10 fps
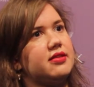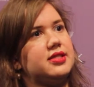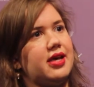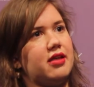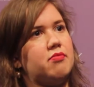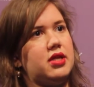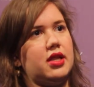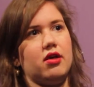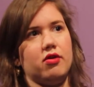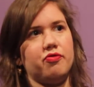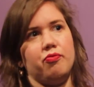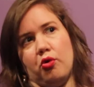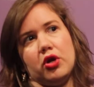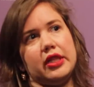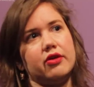the second meaning of
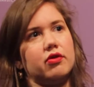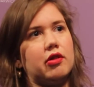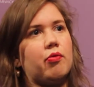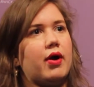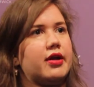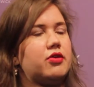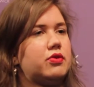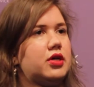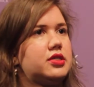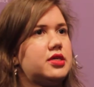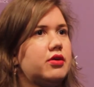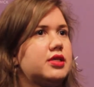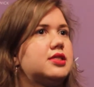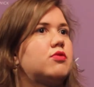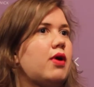more literal, "Why are you not here?",
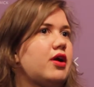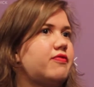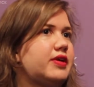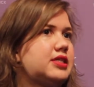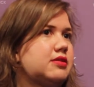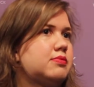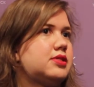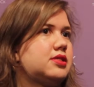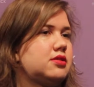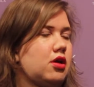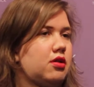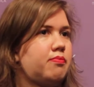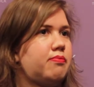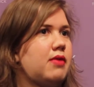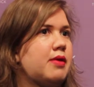as in why are victims not
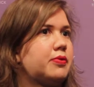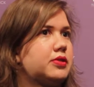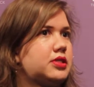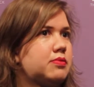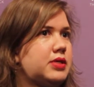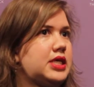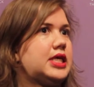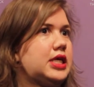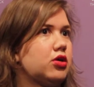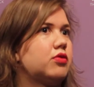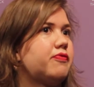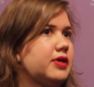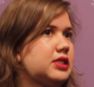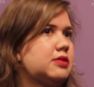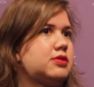able to be here,
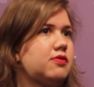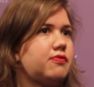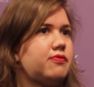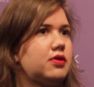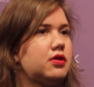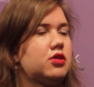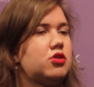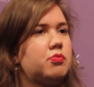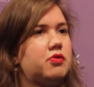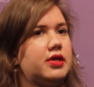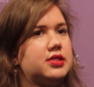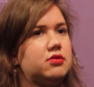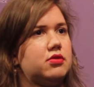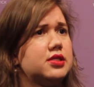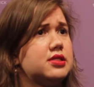victims of human rights
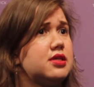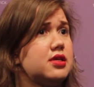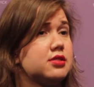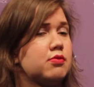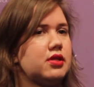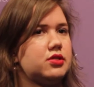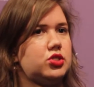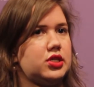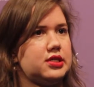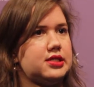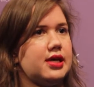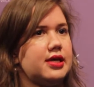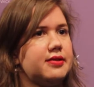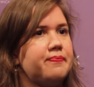atrocity as well as genocide.